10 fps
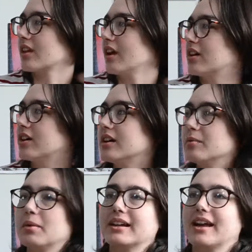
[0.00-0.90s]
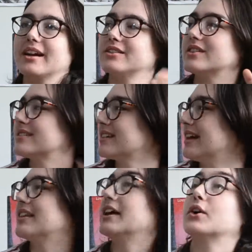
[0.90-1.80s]
a current black activist
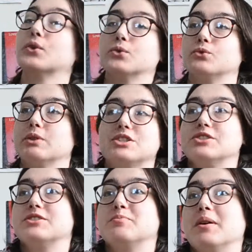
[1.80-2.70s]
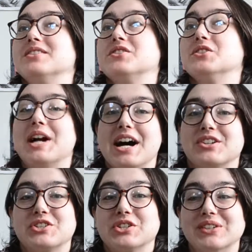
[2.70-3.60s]
and like Richard Spencer had a
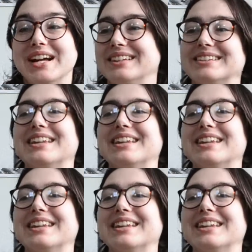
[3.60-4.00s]
charrette,